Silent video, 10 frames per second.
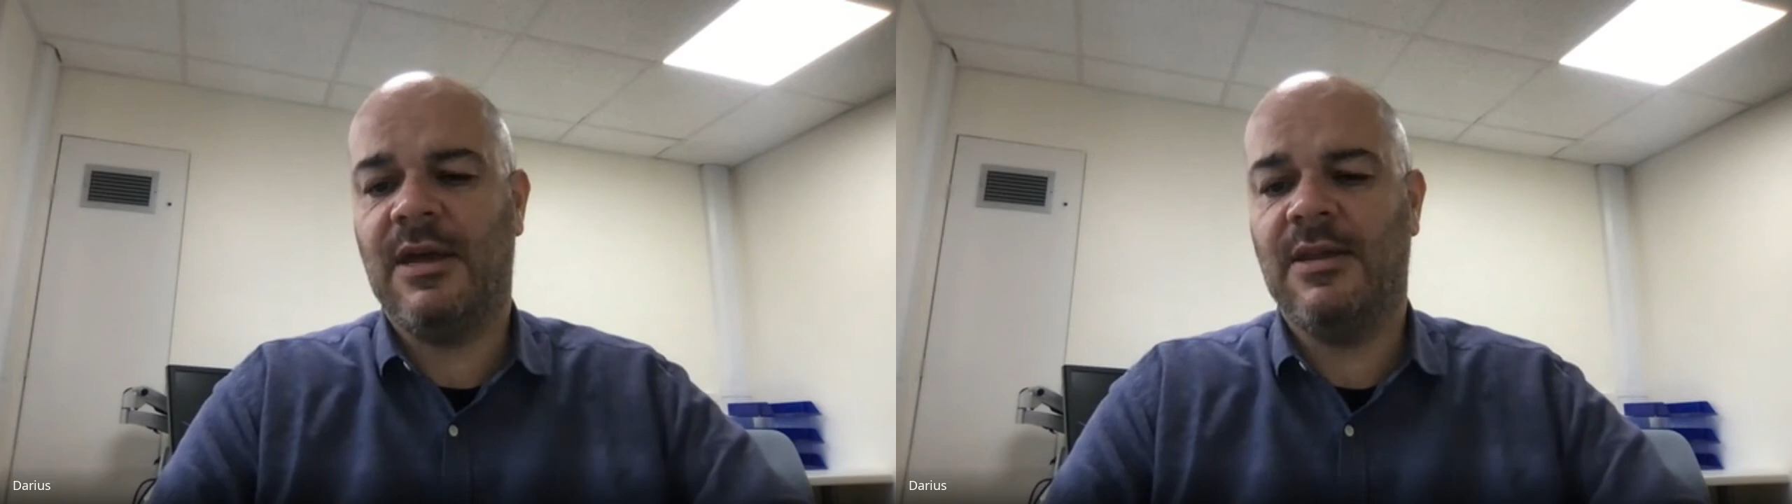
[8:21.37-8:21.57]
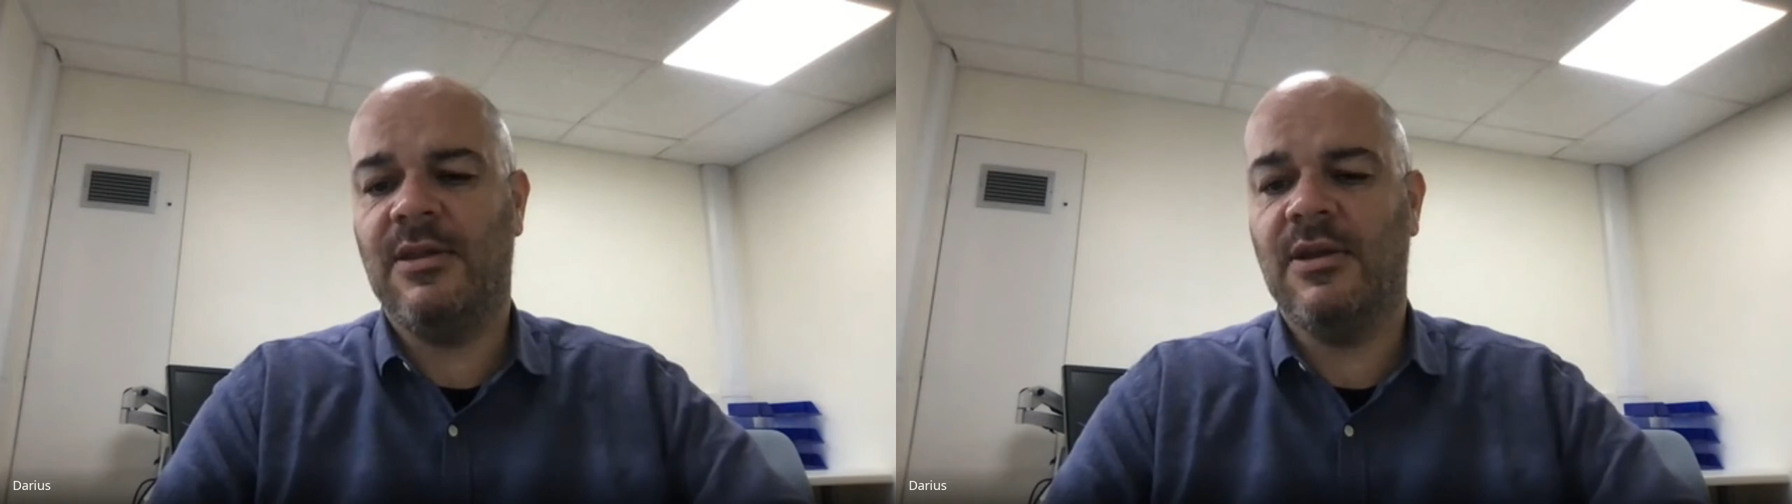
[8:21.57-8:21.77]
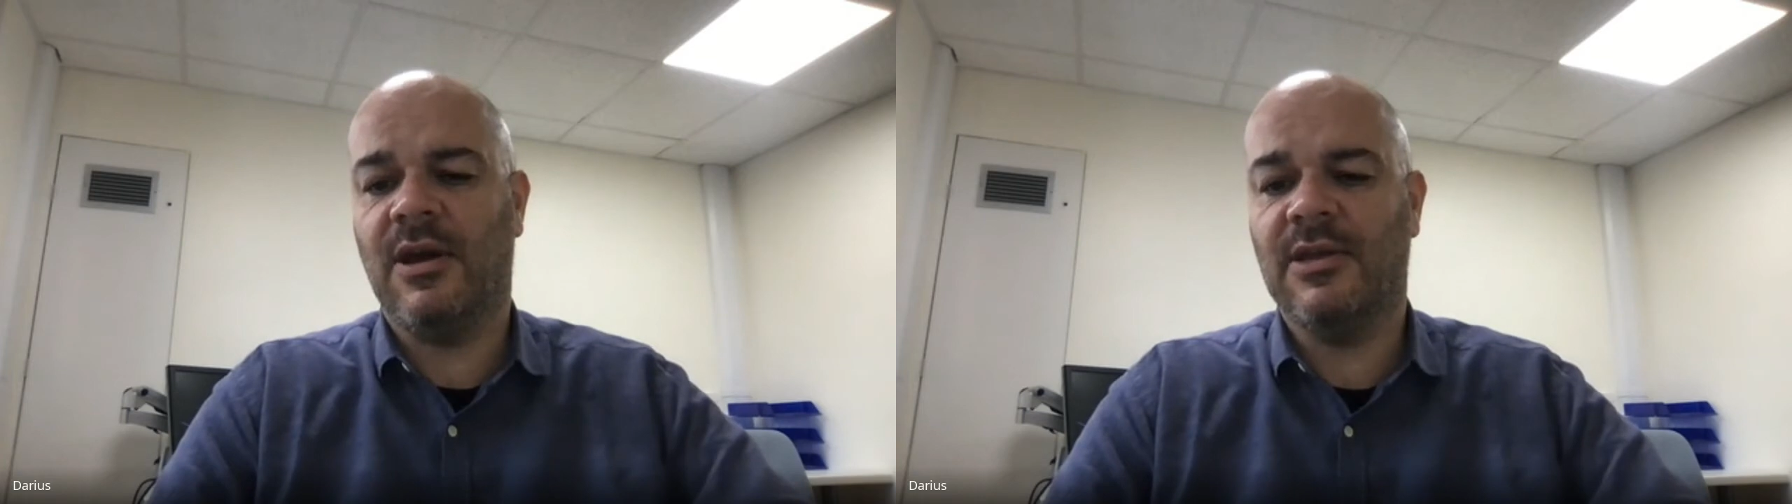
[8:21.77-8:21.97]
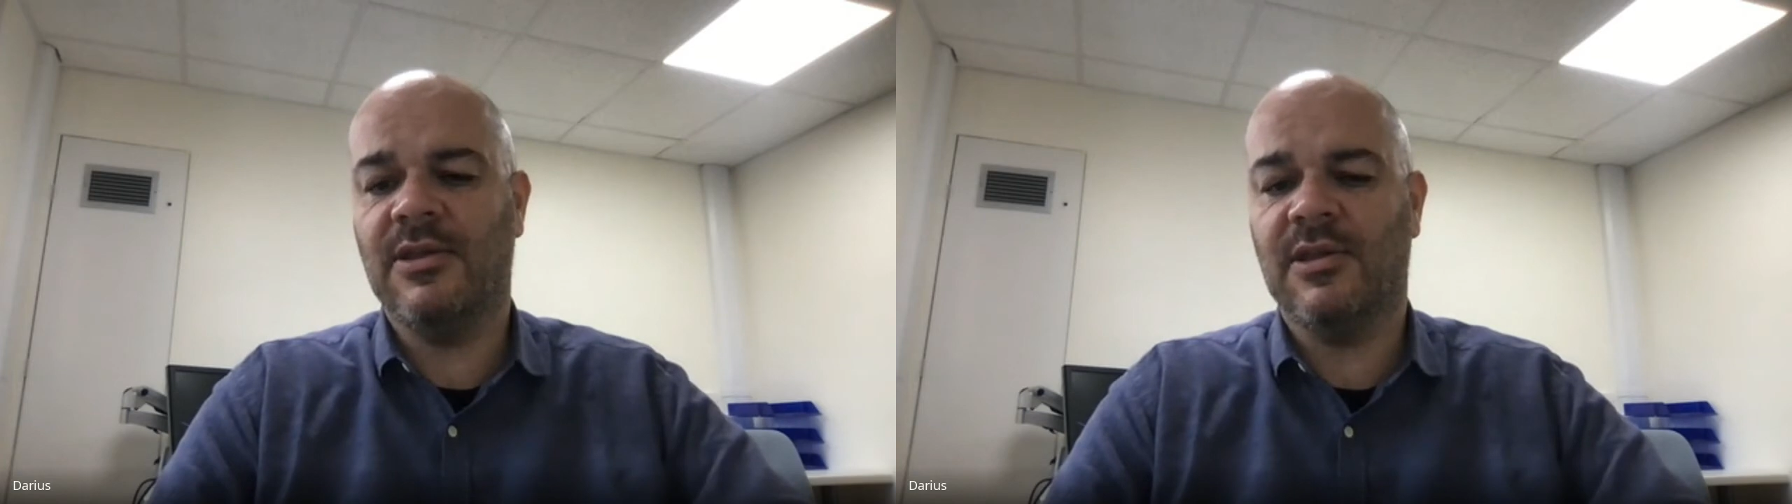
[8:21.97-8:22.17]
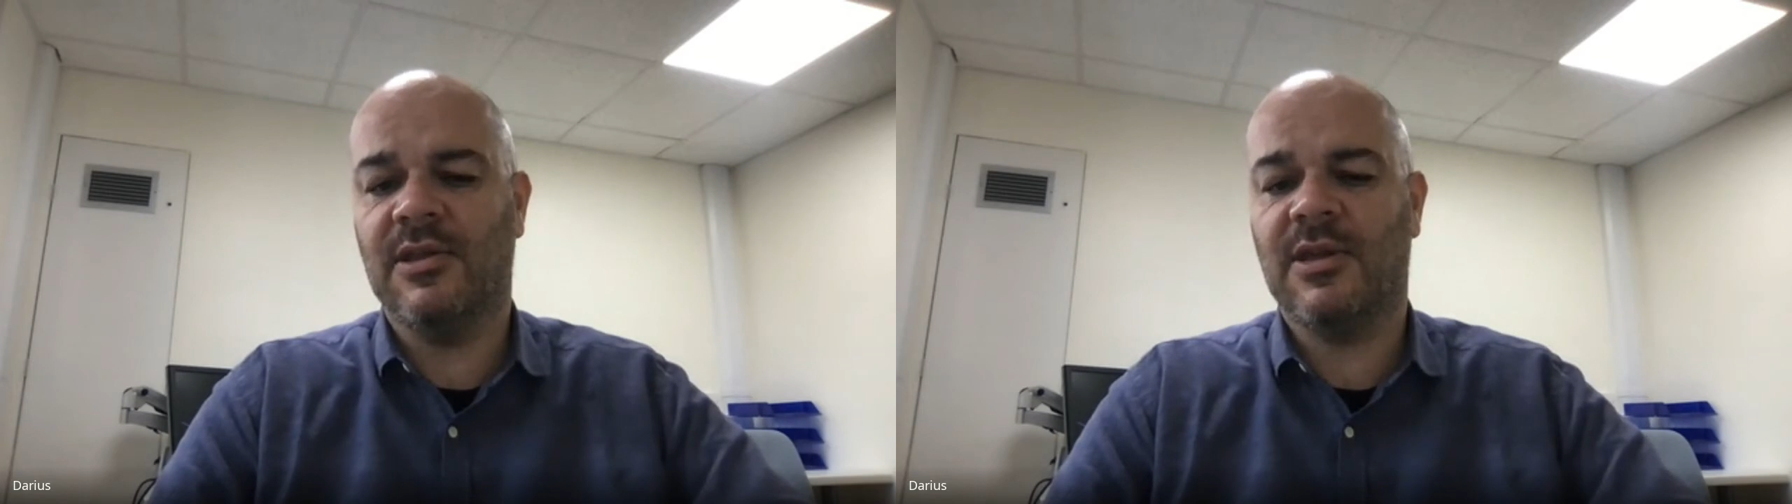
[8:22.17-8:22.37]
in the
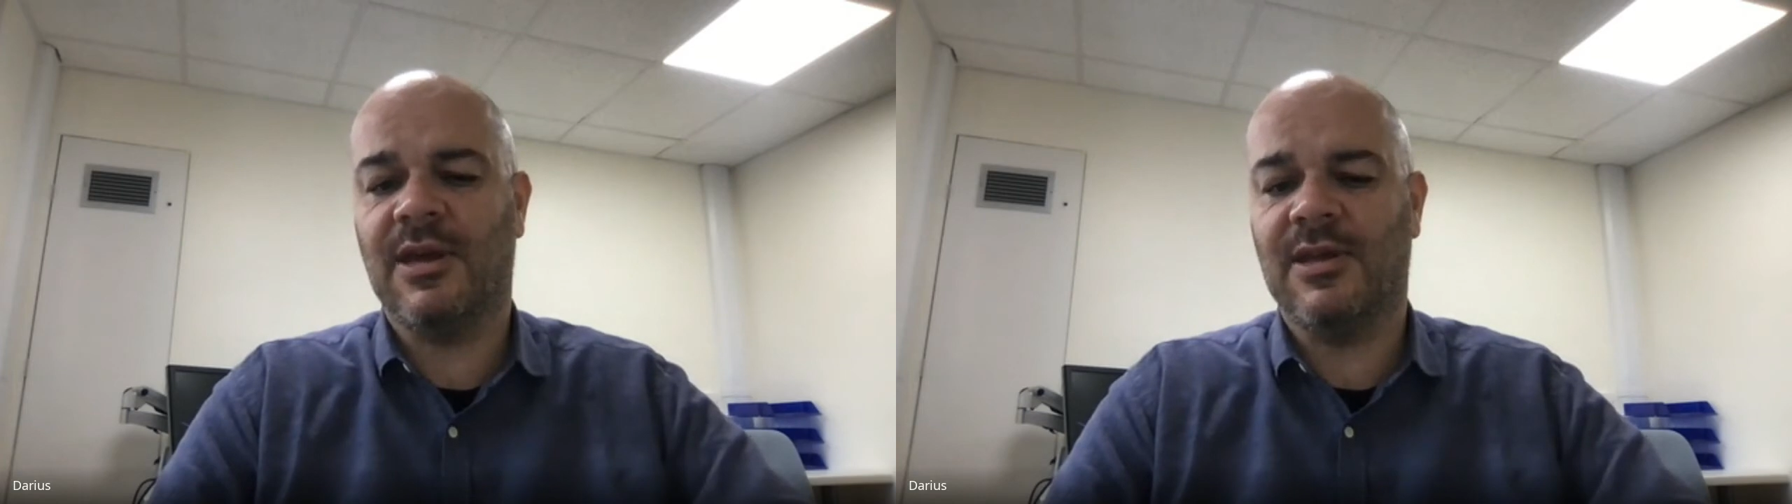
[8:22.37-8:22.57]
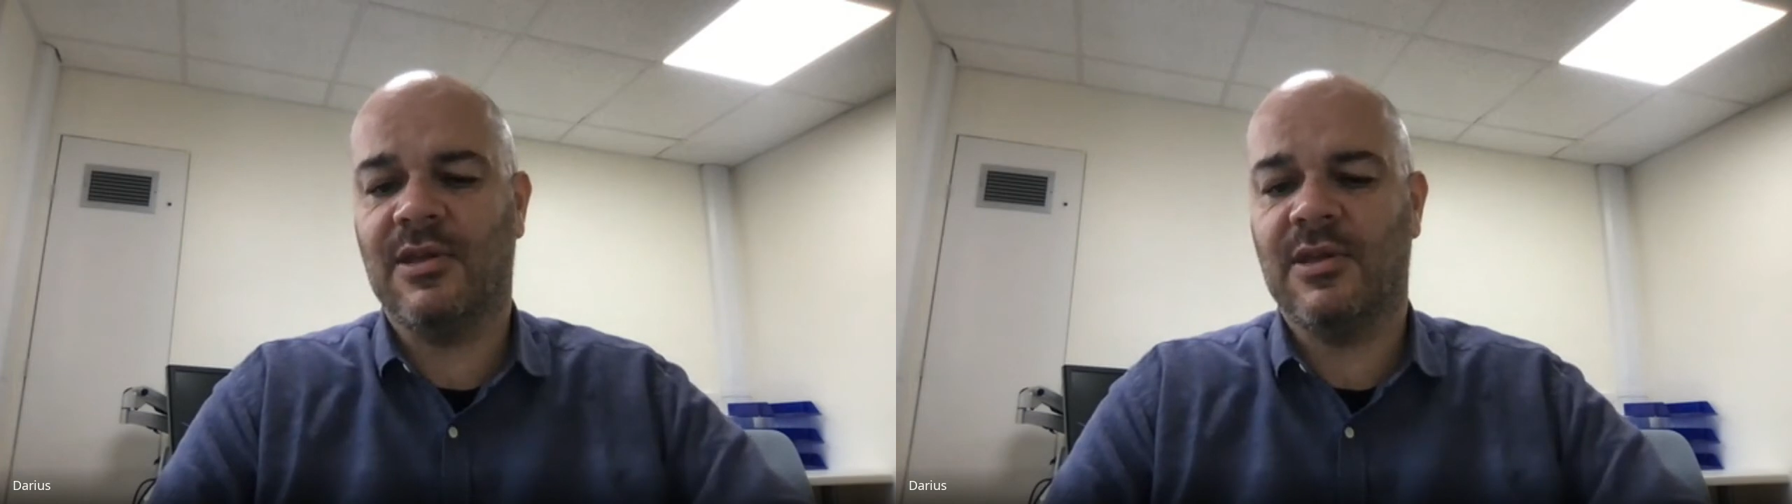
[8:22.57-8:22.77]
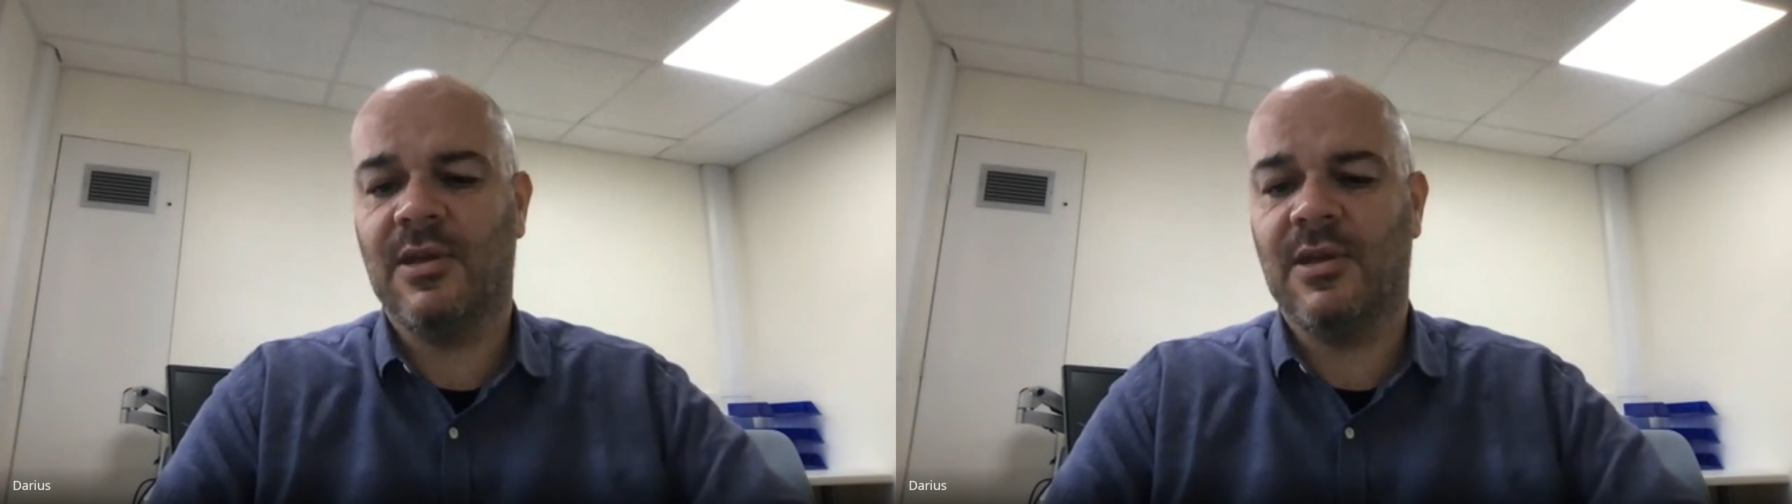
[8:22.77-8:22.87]
United States.